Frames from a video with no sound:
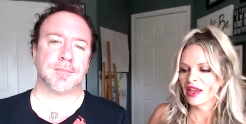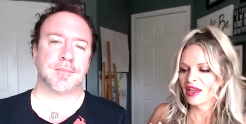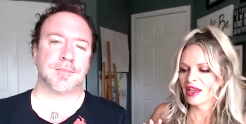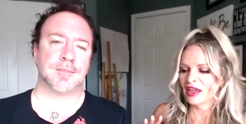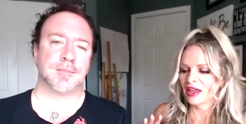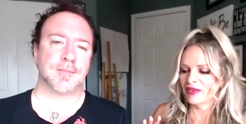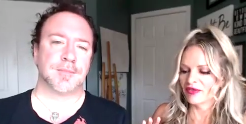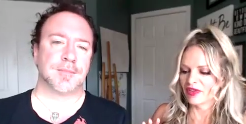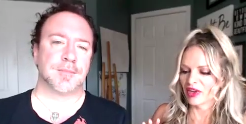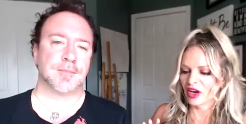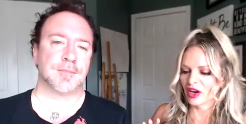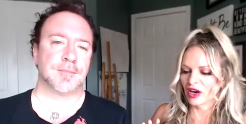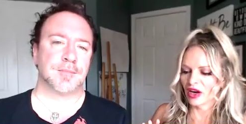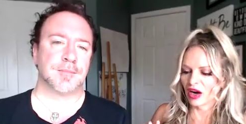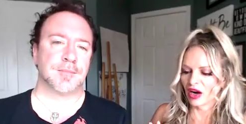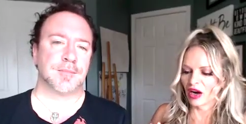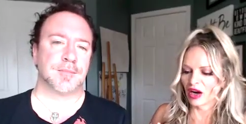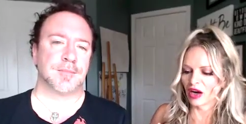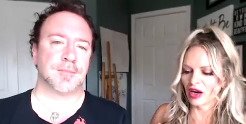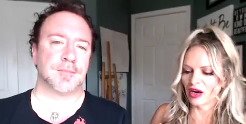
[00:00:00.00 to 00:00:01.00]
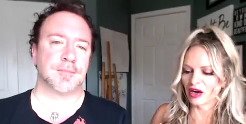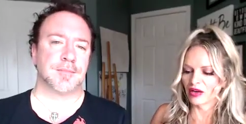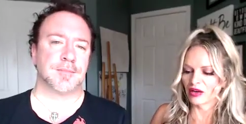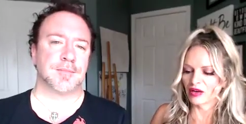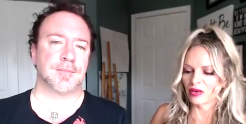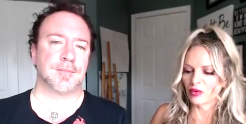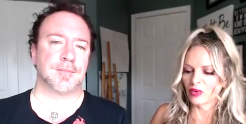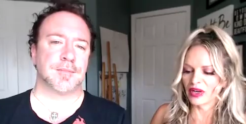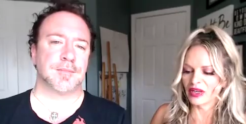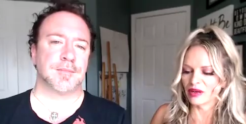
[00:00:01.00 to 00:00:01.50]
Speaker 1: if there are,
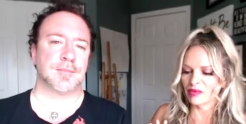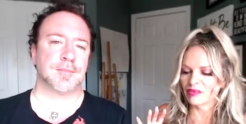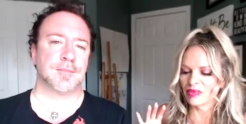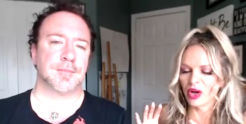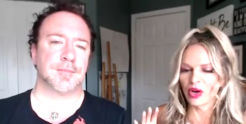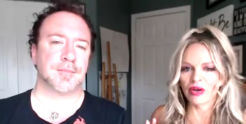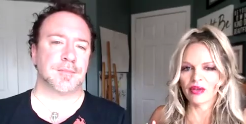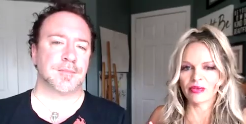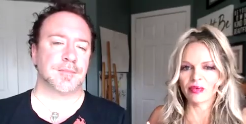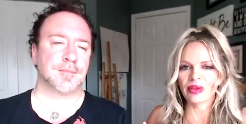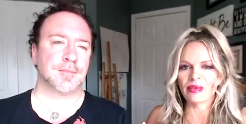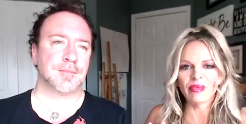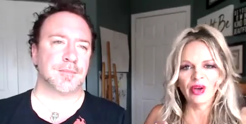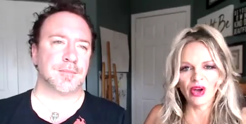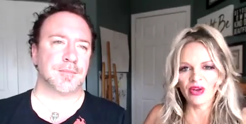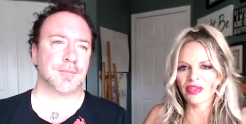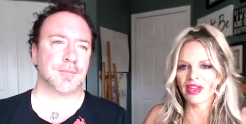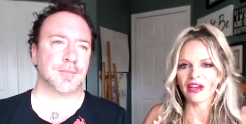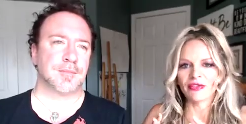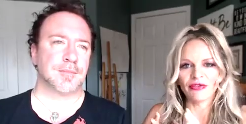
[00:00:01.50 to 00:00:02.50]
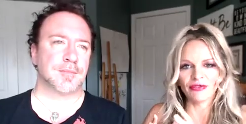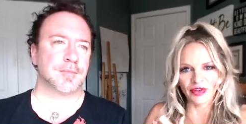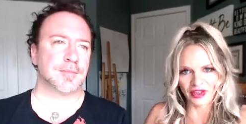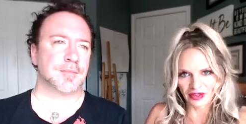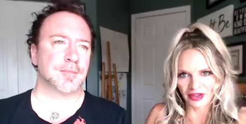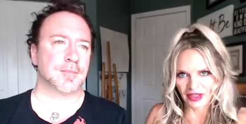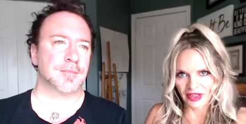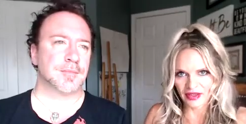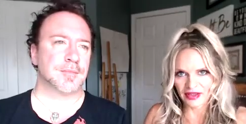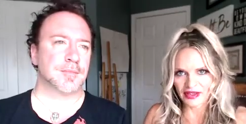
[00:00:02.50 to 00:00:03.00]
we can both, we both have
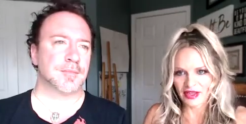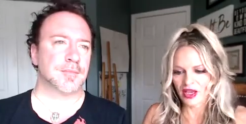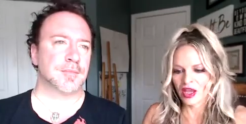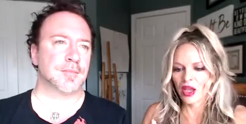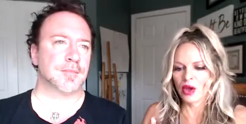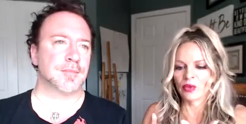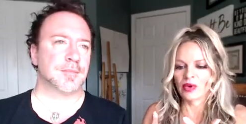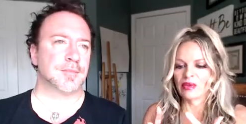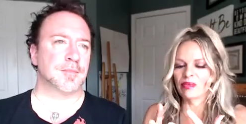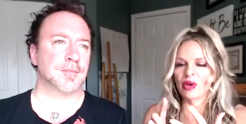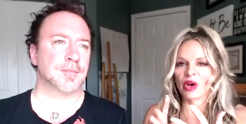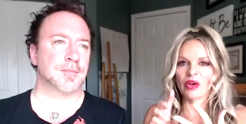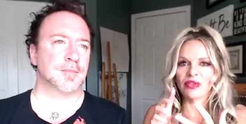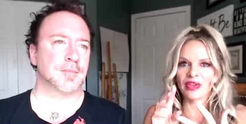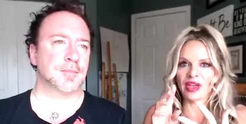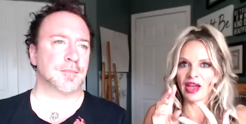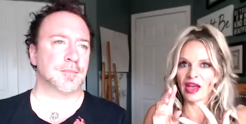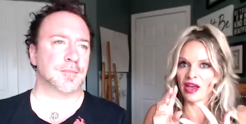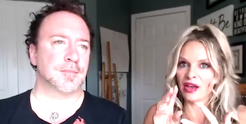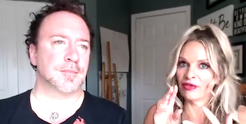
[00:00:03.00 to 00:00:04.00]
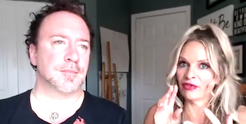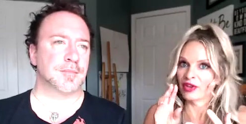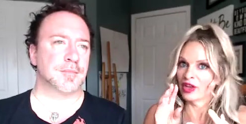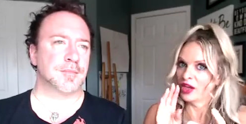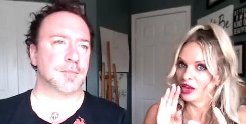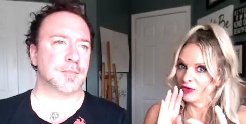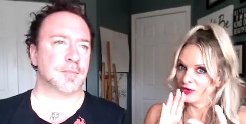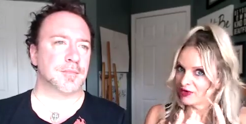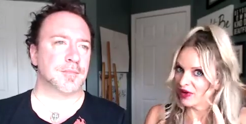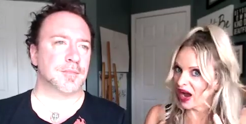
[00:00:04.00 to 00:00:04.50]
feelings. We both have
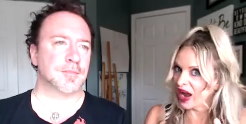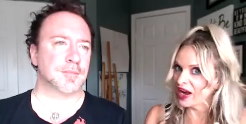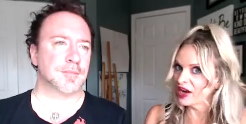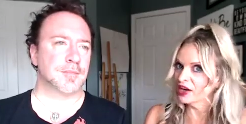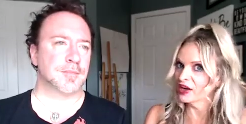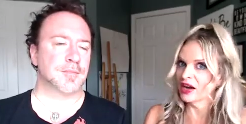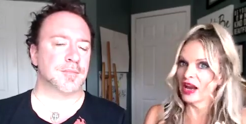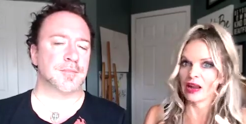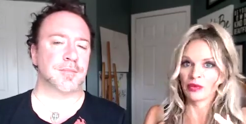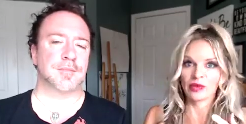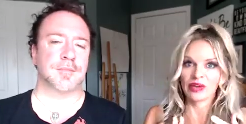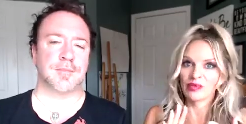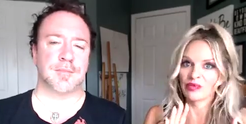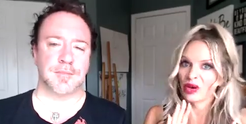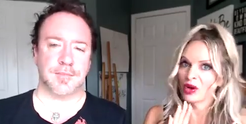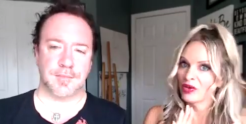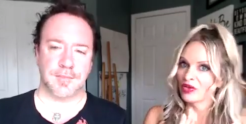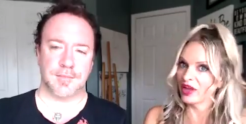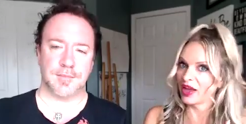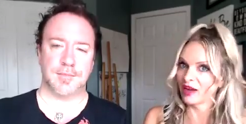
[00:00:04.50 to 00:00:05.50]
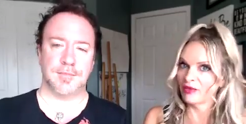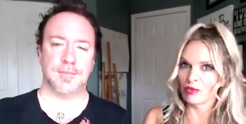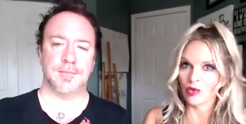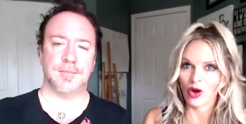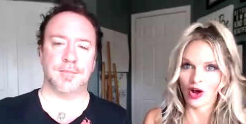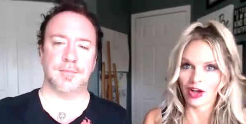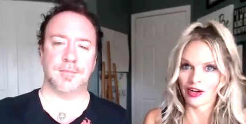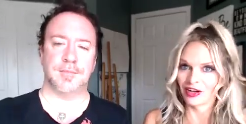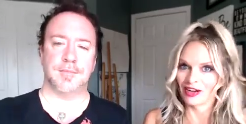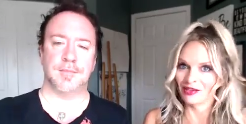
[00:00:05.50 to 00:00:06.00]
fire and we both have
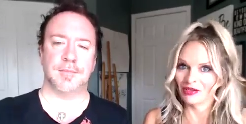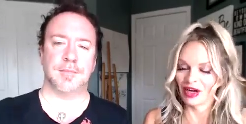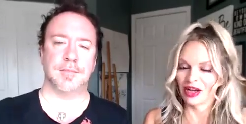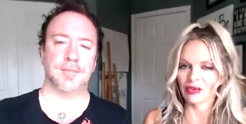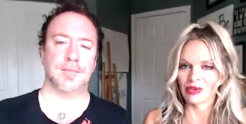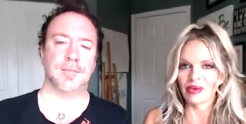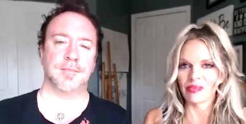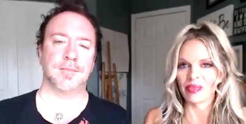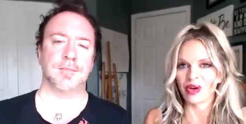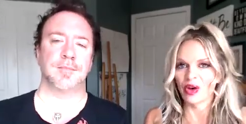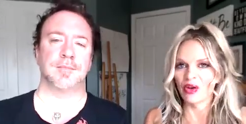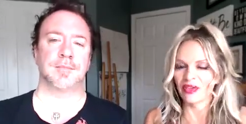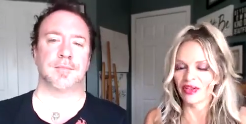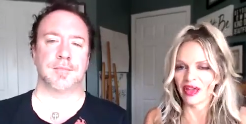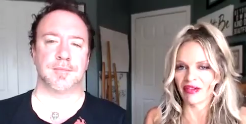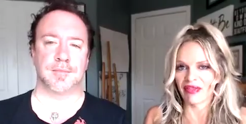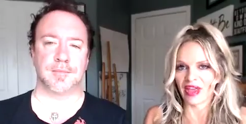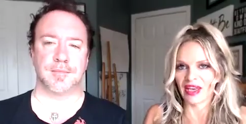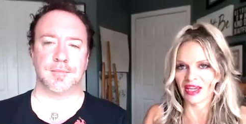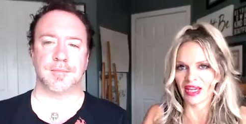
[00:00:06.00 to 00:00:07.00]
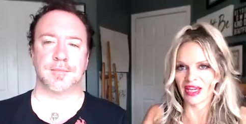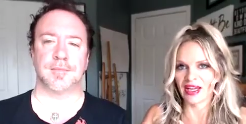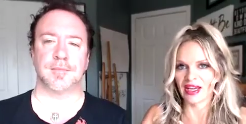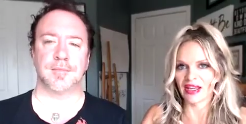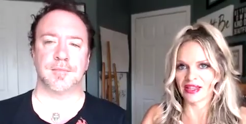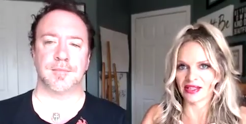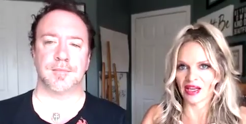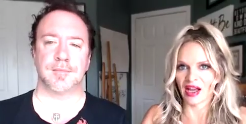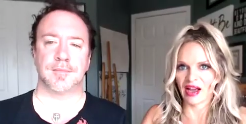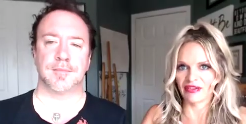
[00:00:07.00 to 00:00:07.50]
water, right? We both have that in
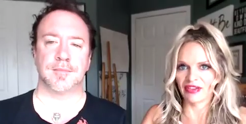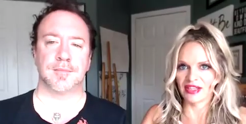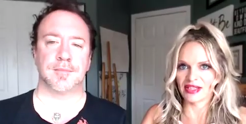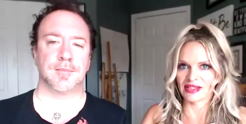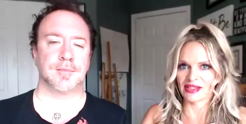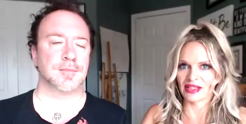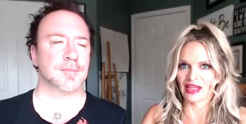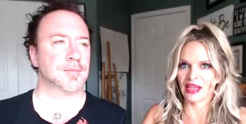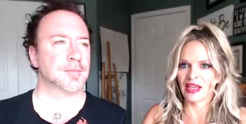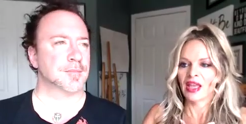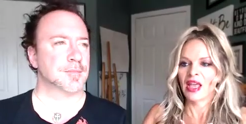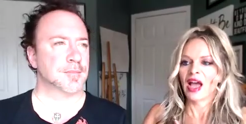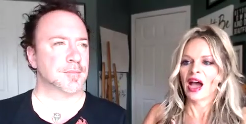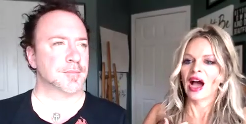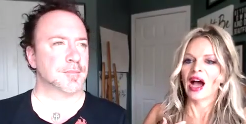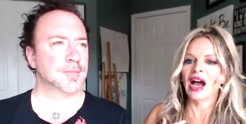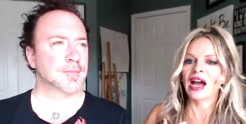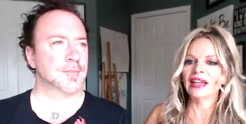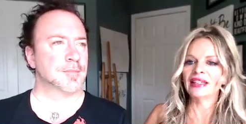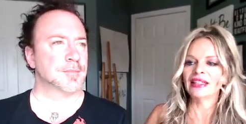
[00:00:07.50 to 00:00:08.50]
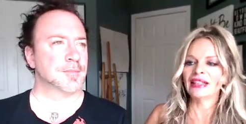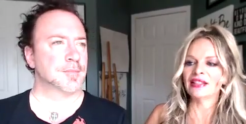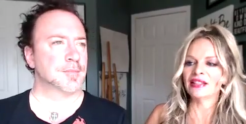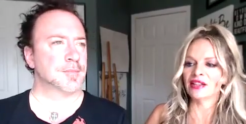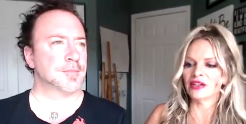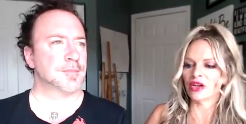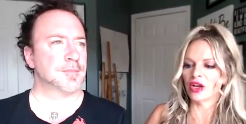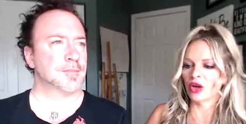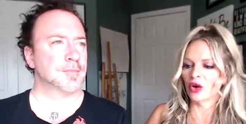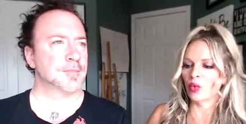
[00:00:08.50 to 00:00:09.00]
us. Obviously, I need to
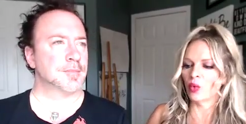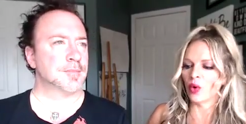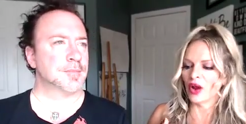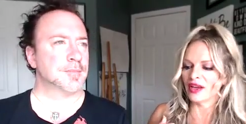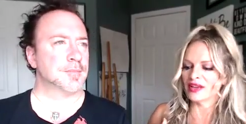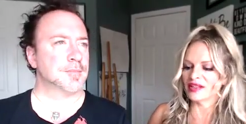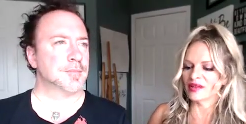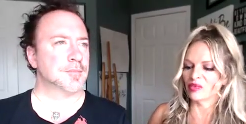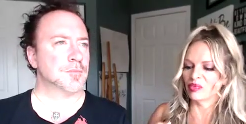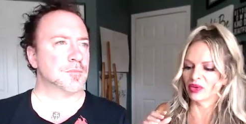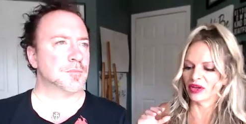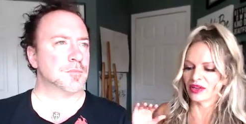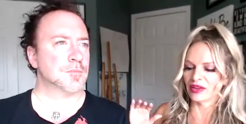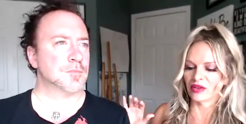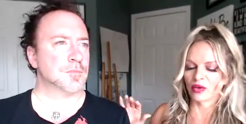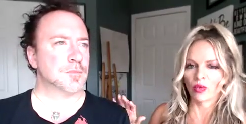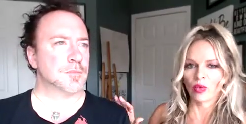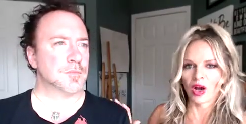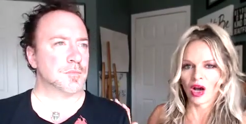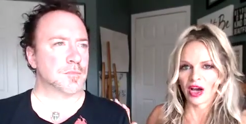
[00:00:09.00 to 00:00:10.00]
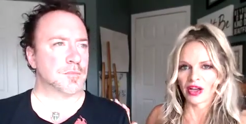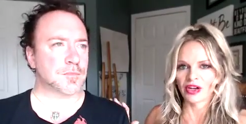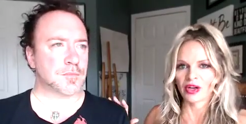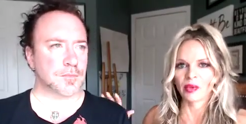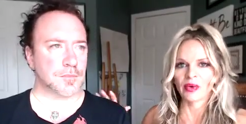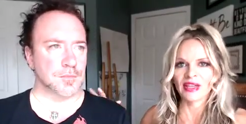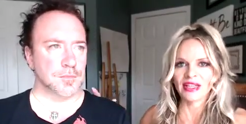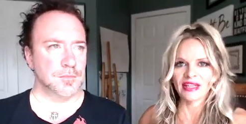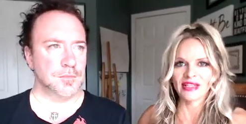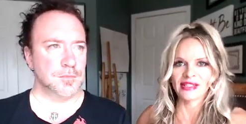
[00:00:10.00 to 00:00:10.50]
know when to bring the water
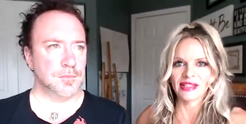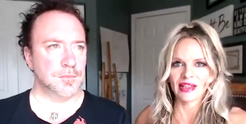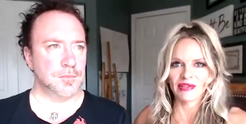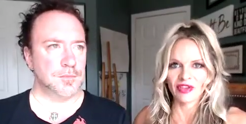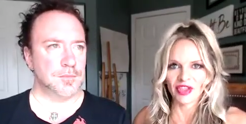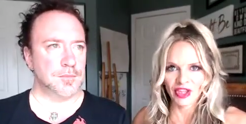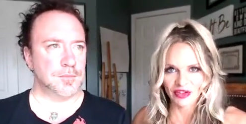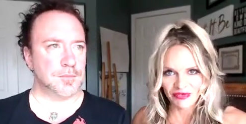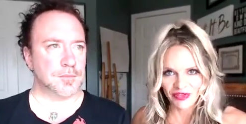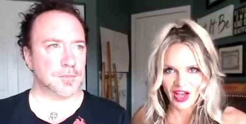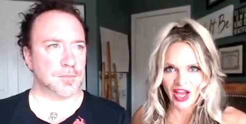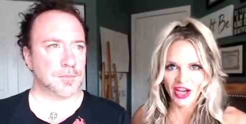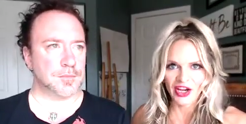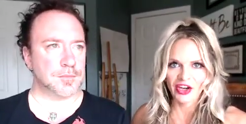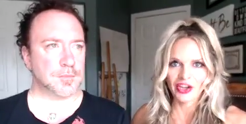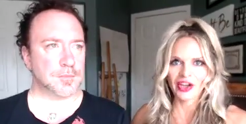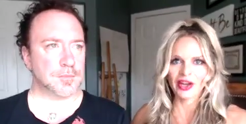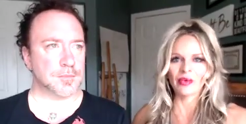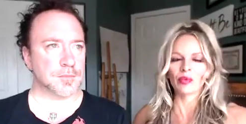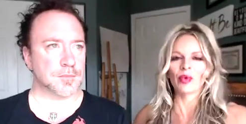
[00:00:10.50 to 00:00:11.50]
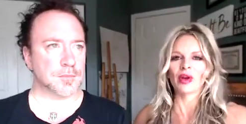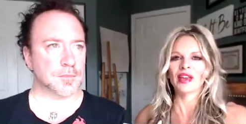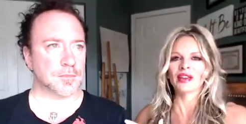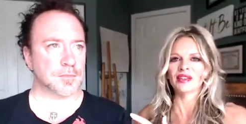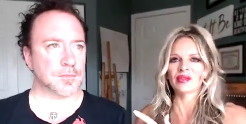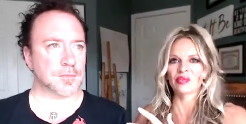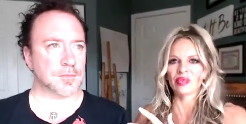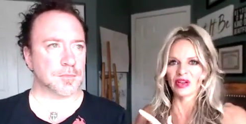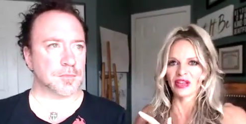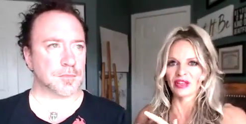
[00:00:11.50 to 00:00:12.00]
when he's in the fire and when to bring